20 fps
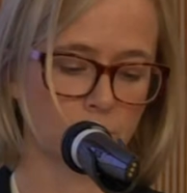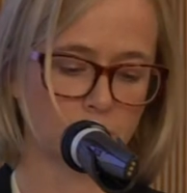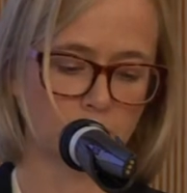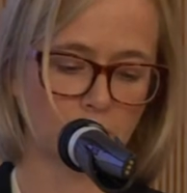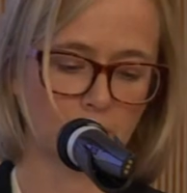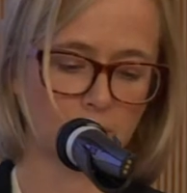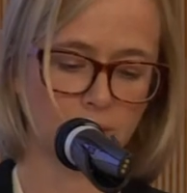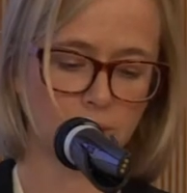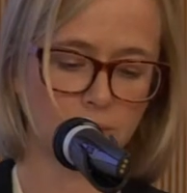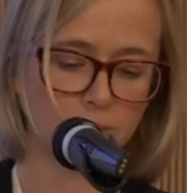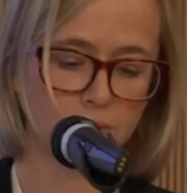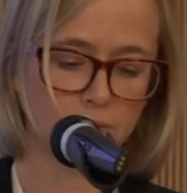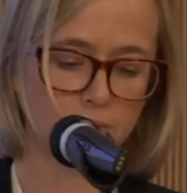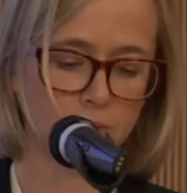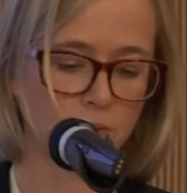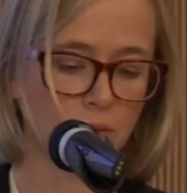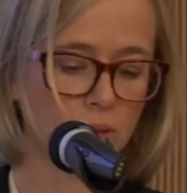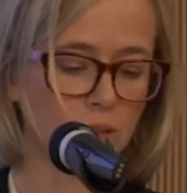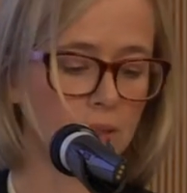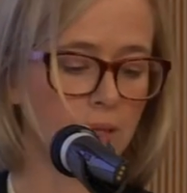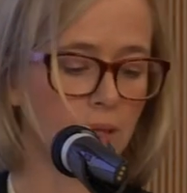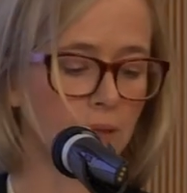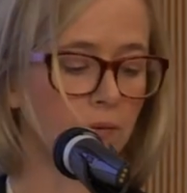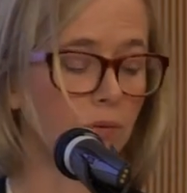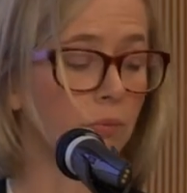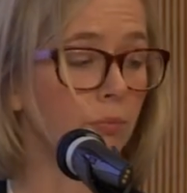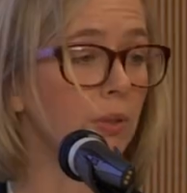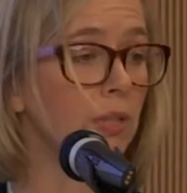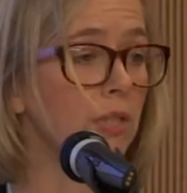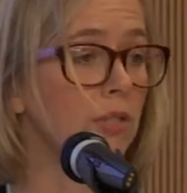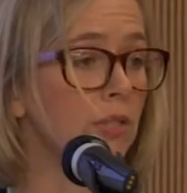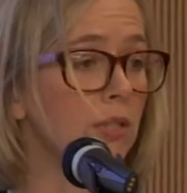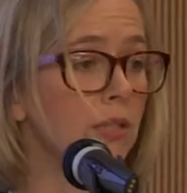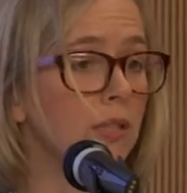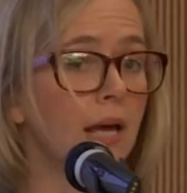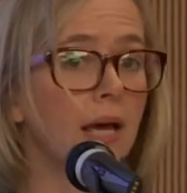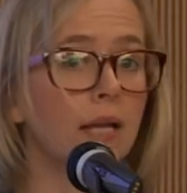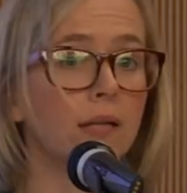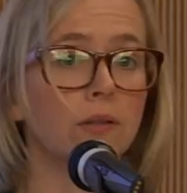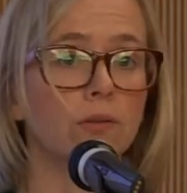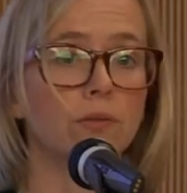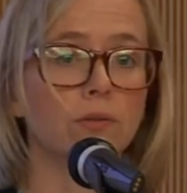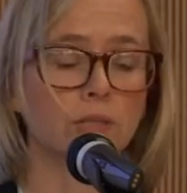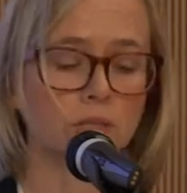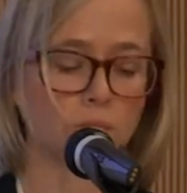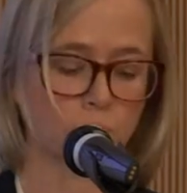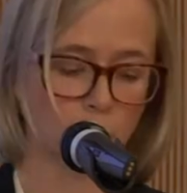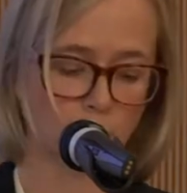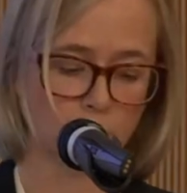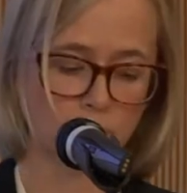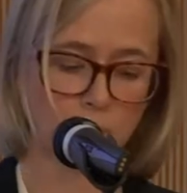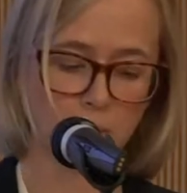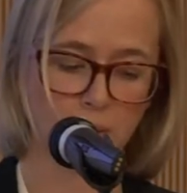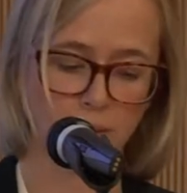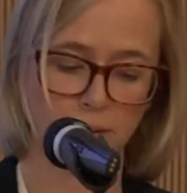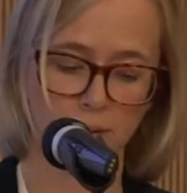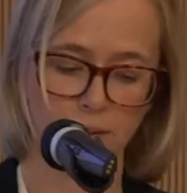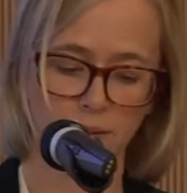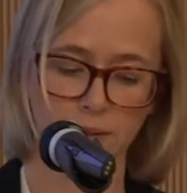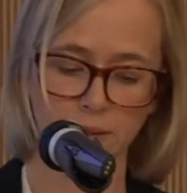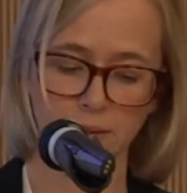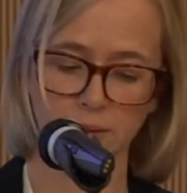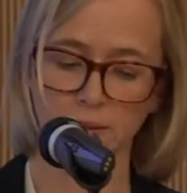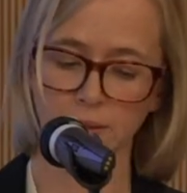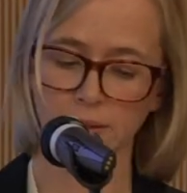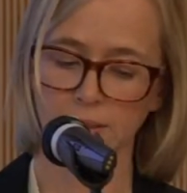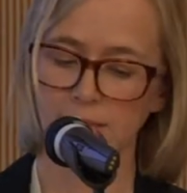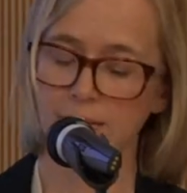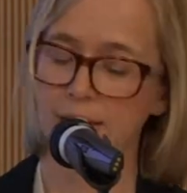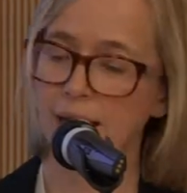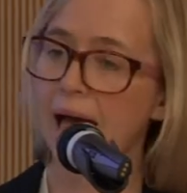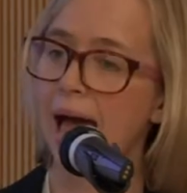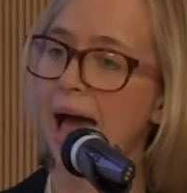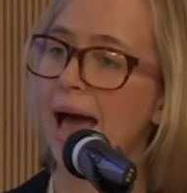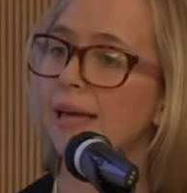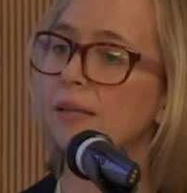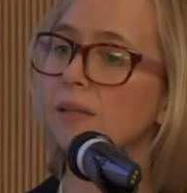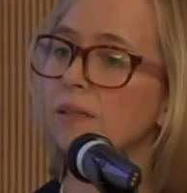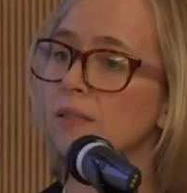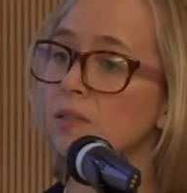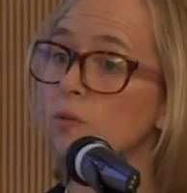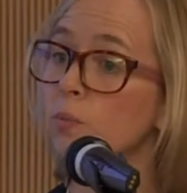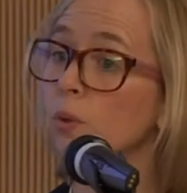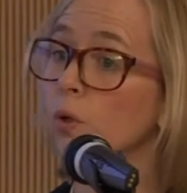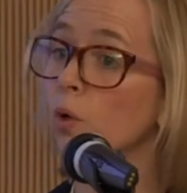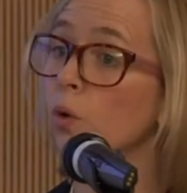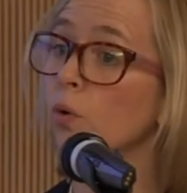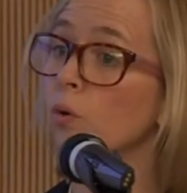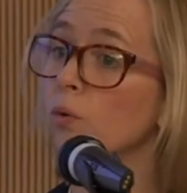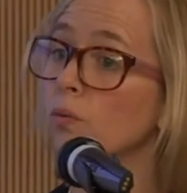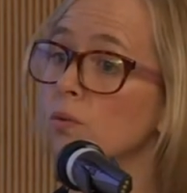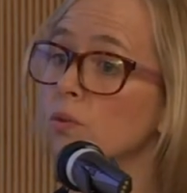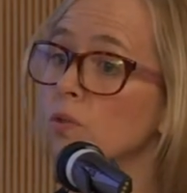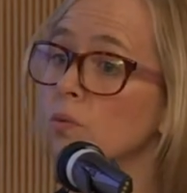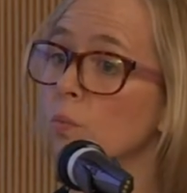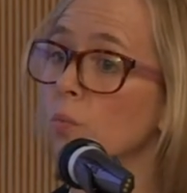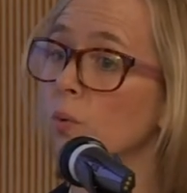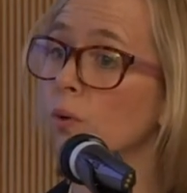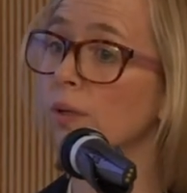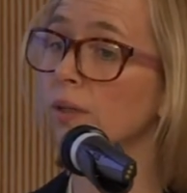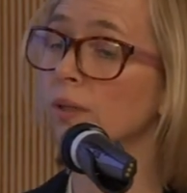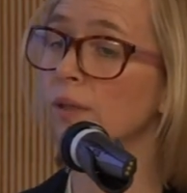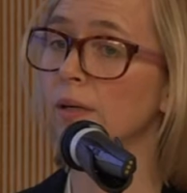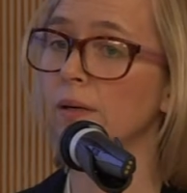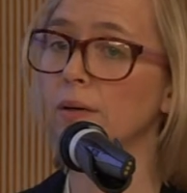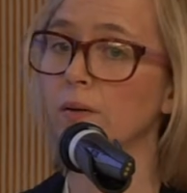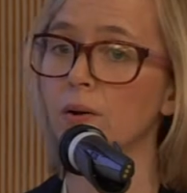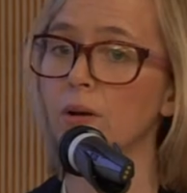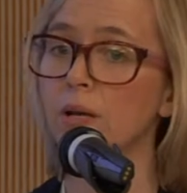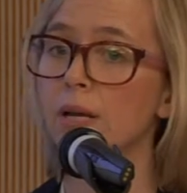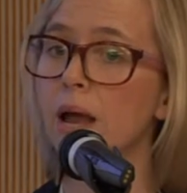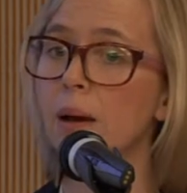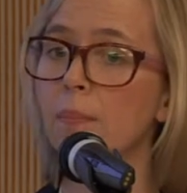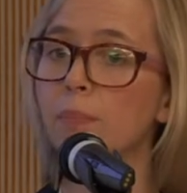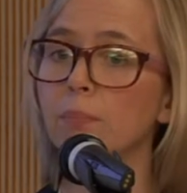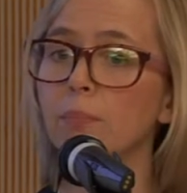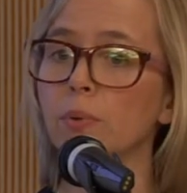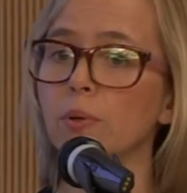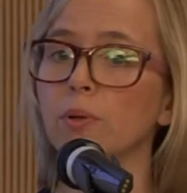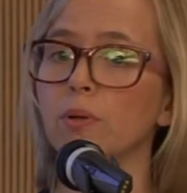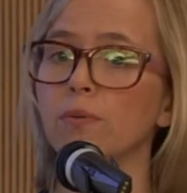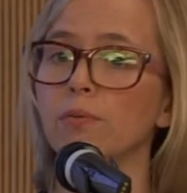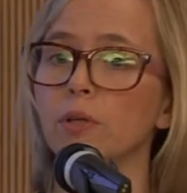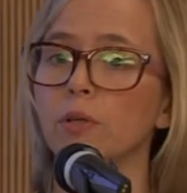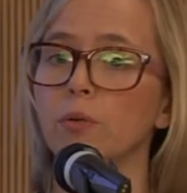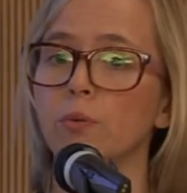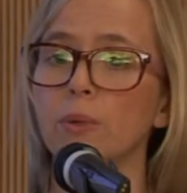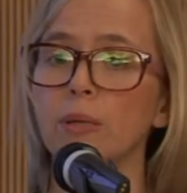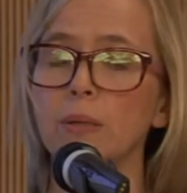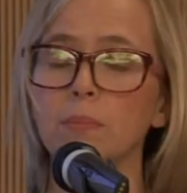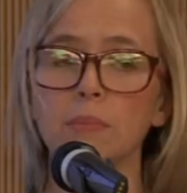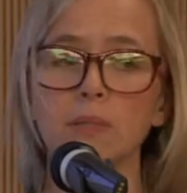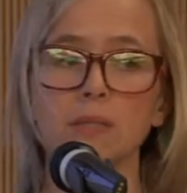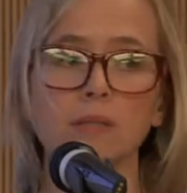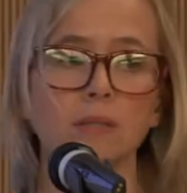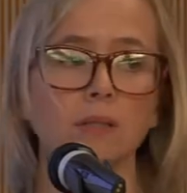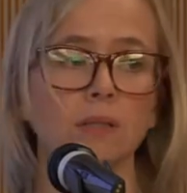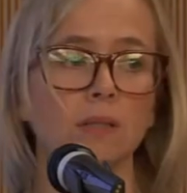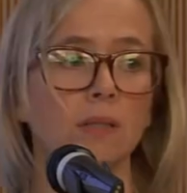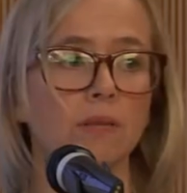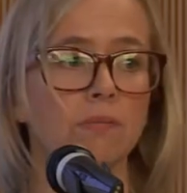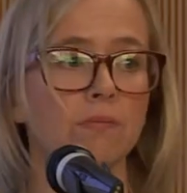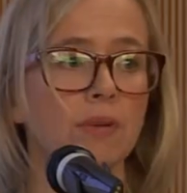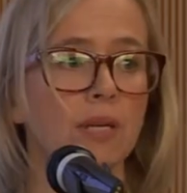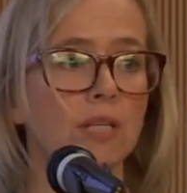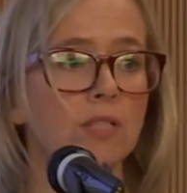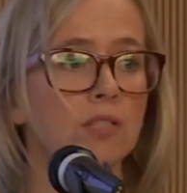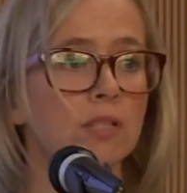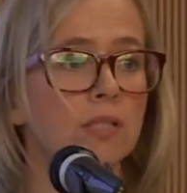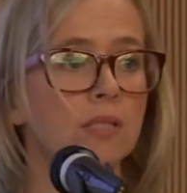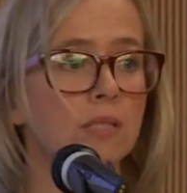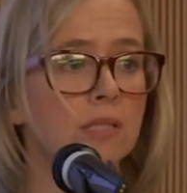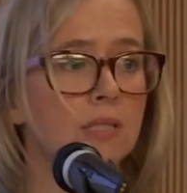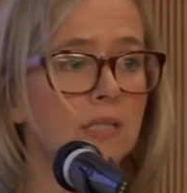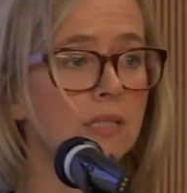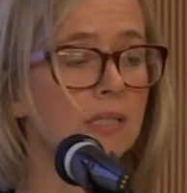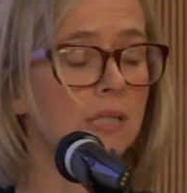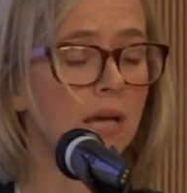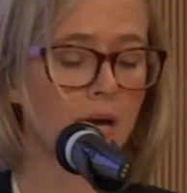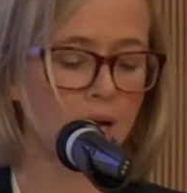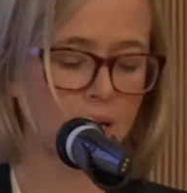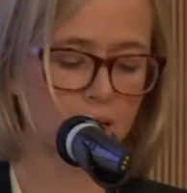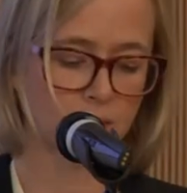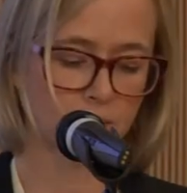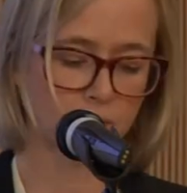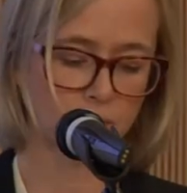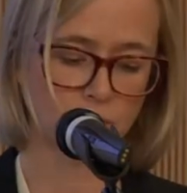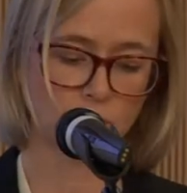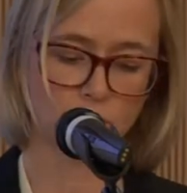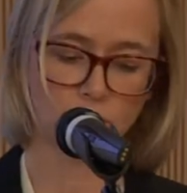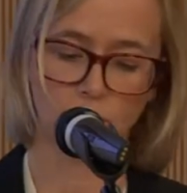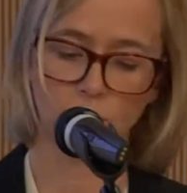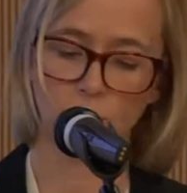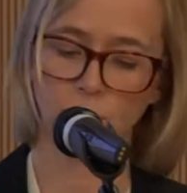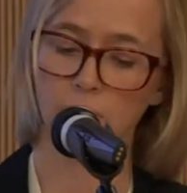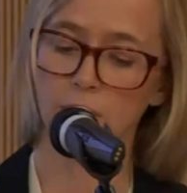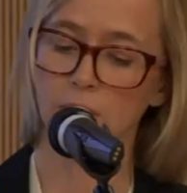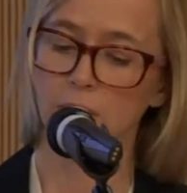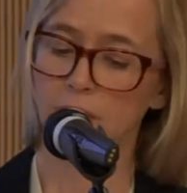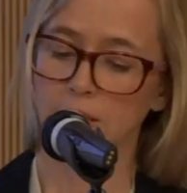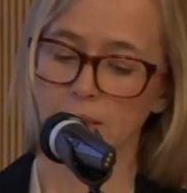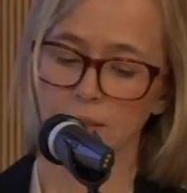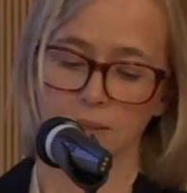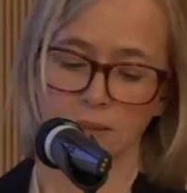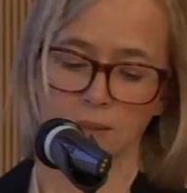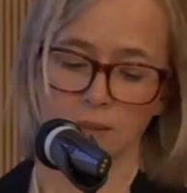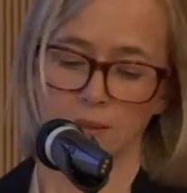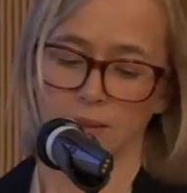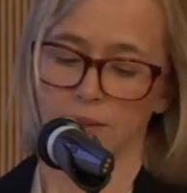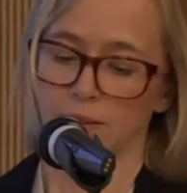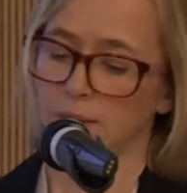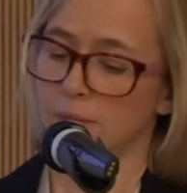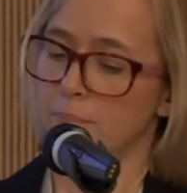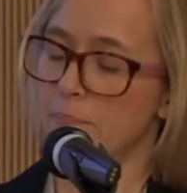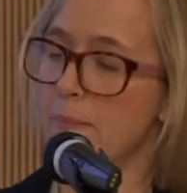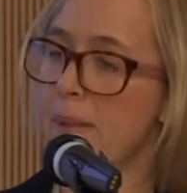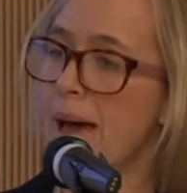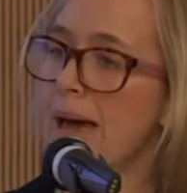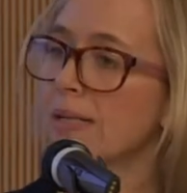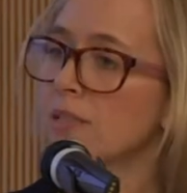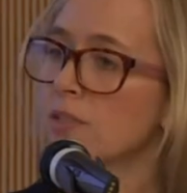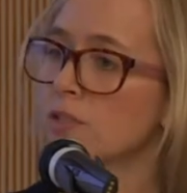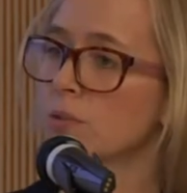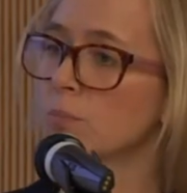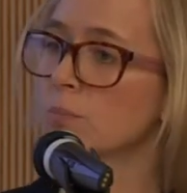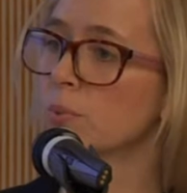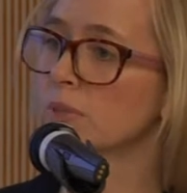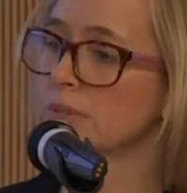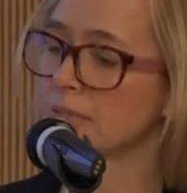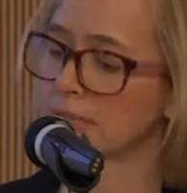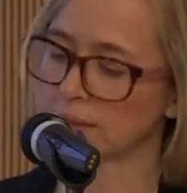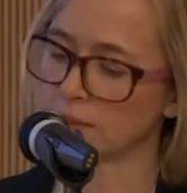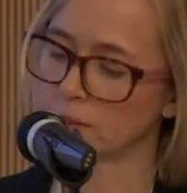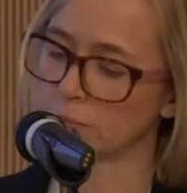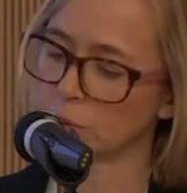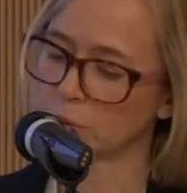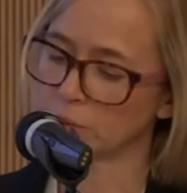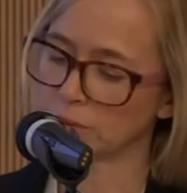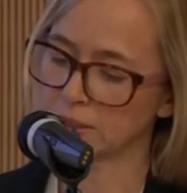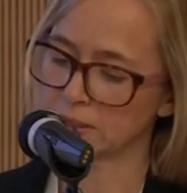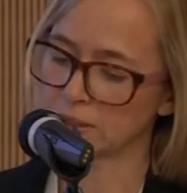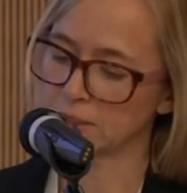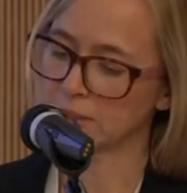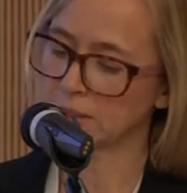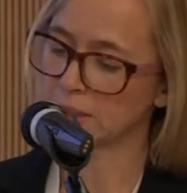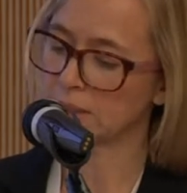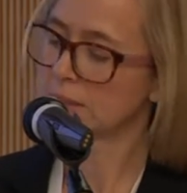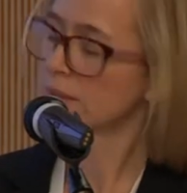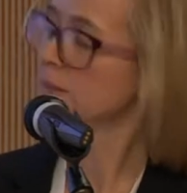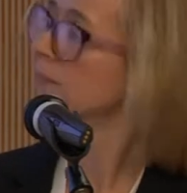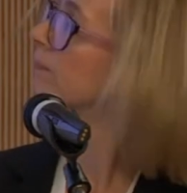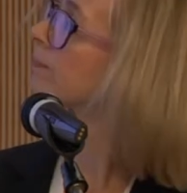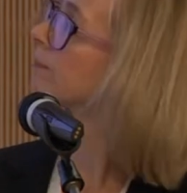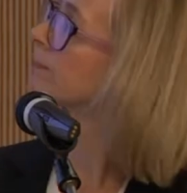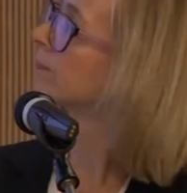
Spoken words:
objectives to connect the region and increase prosperity. And as we heard this morning, there are a number of agreements and conventions designed to manage and protect the Baltic Sea.